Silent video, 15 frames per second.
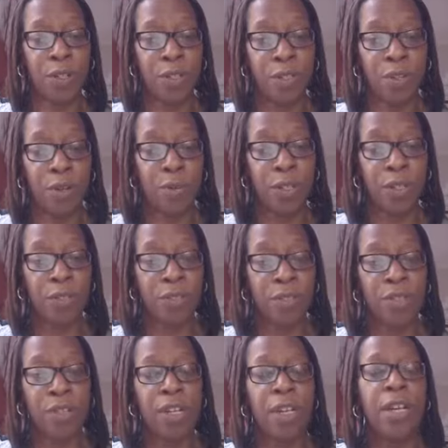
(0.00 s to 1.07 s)
and not
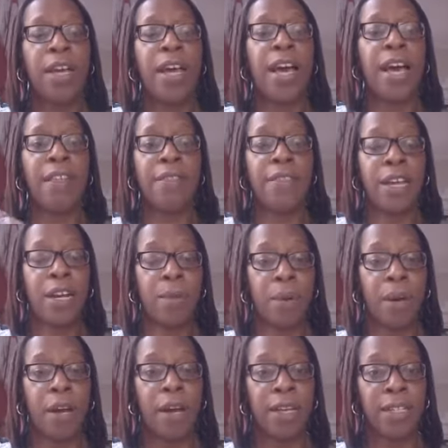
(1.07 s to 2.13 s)
wants, and then
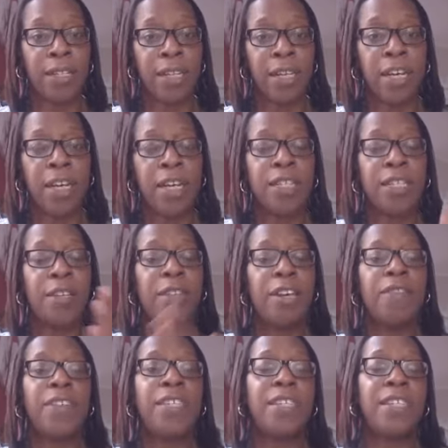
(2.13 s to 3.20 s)
applied. So there
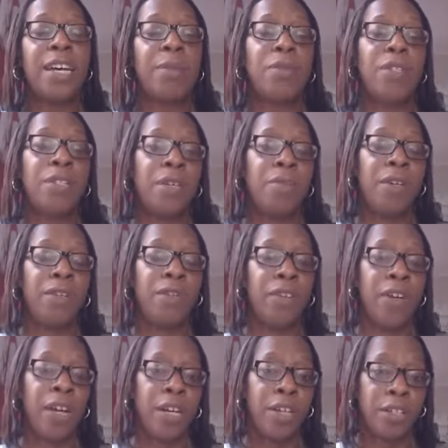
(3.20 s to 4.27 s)
are steps to be
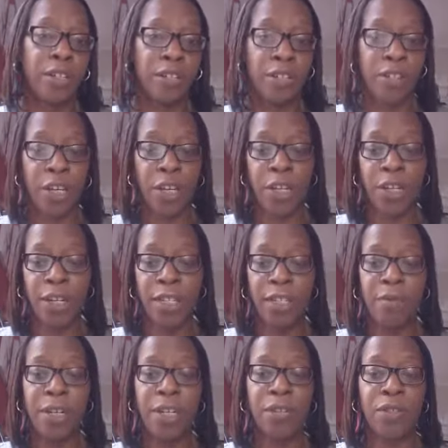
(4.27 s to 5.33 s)
followed. So you need
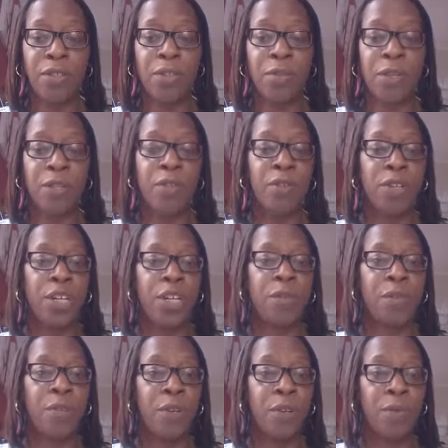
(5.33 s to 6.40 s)
to make sure that when you're looking at
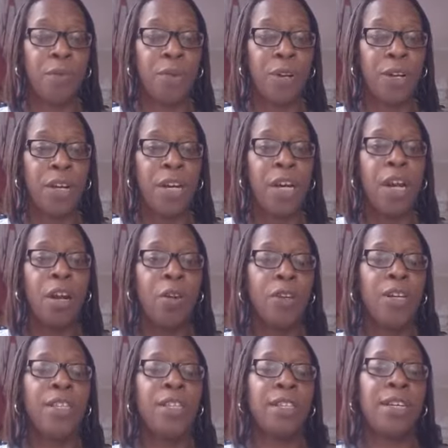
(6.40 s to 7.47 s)
what you want, look
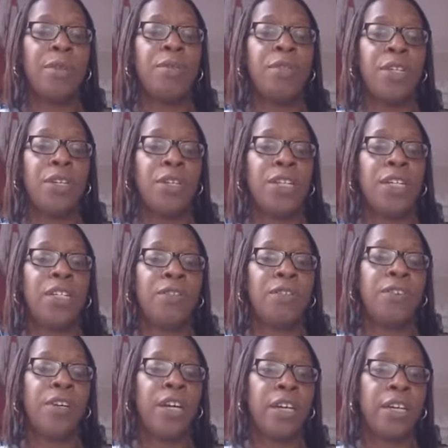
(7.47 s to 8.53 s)
at the steps that you need to
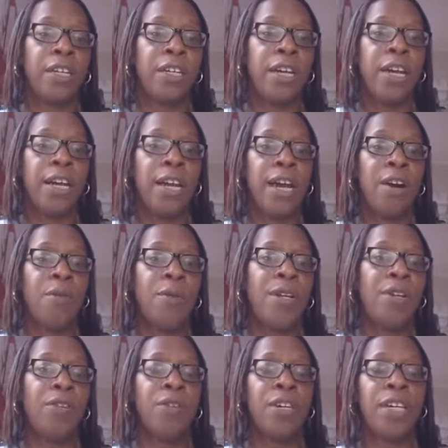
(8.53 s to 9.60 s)
follow. Now, when
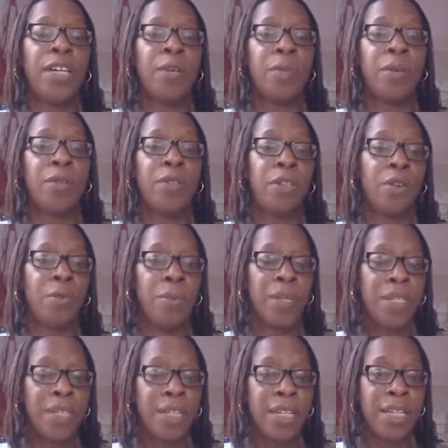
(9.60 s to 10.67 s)
you're looking at building your
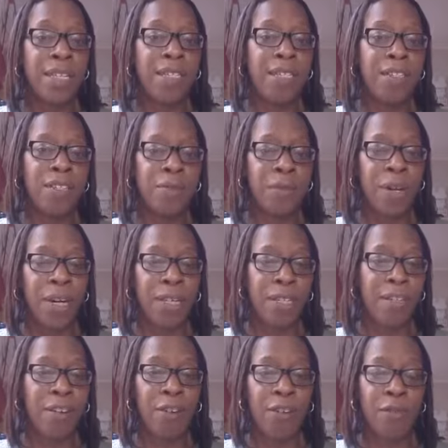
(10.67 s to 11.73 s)
business, you might
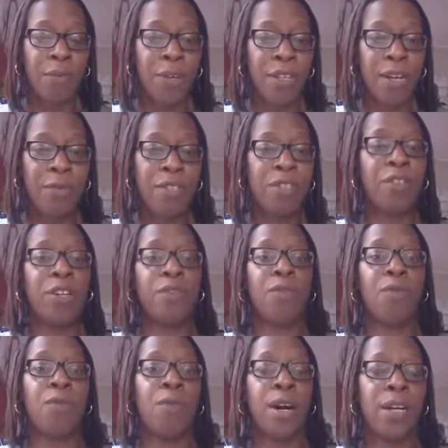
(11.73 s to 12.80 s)
start off with, I'm just looking for
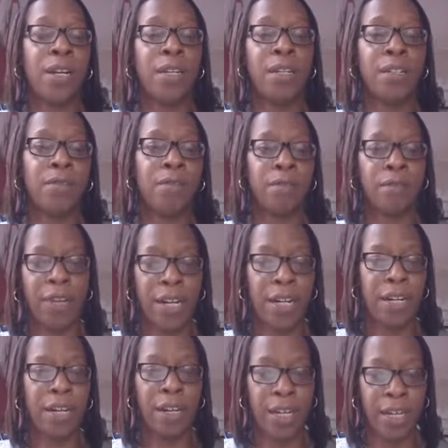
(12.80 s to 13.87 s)
one great
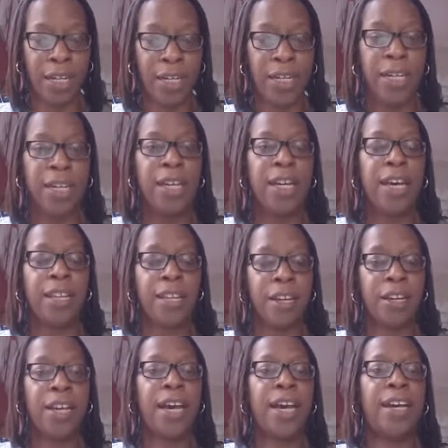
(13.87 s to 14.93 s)
client, and then,
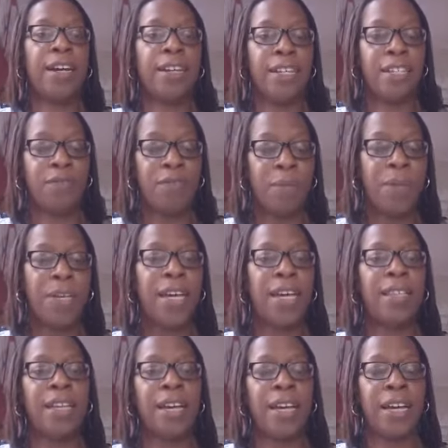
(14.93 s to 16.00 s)
okay, I need to
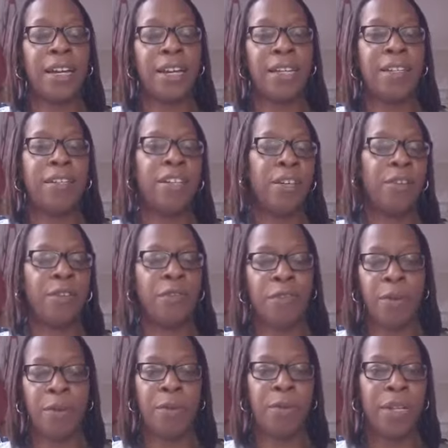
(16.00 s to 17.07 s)
replicate that. And then, you know, the
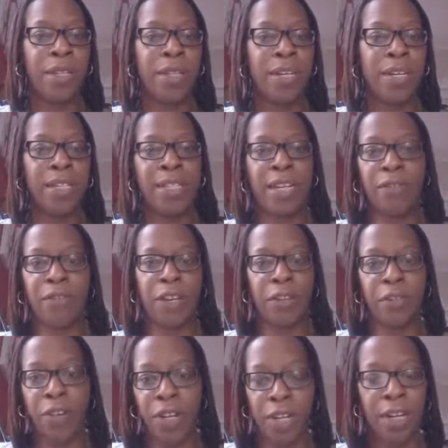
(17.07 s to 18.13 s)
following month, I need to have like
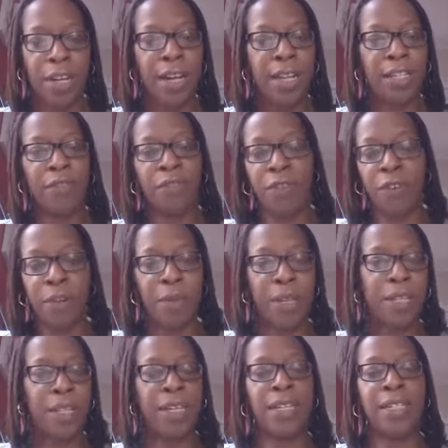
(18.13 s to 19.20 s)
three clients, and the following
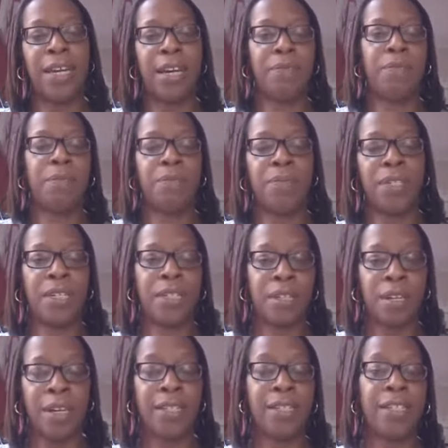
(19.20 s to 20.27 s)
month, I need to have six
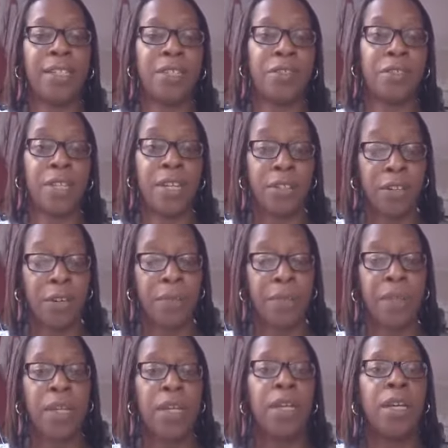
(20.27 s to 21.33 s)
clients, et cetera, et cetera.
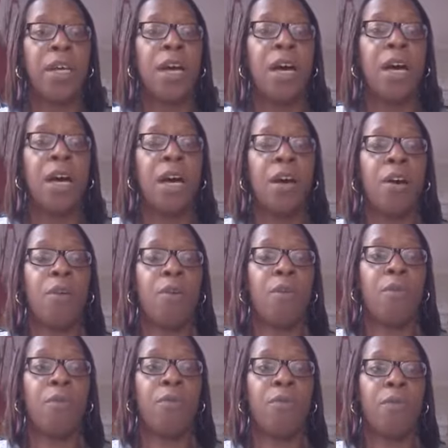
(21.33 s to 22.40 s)

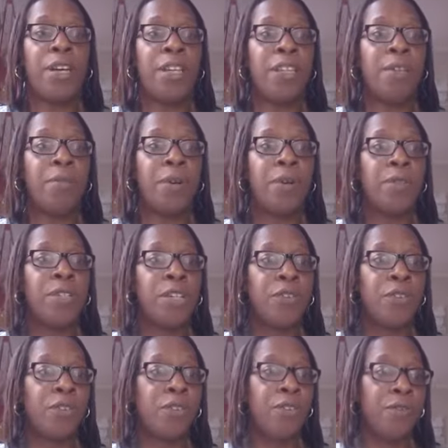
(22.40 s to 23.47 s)
With building
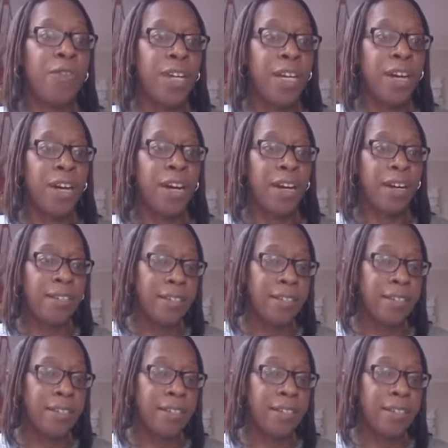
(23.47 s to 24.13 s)
your career,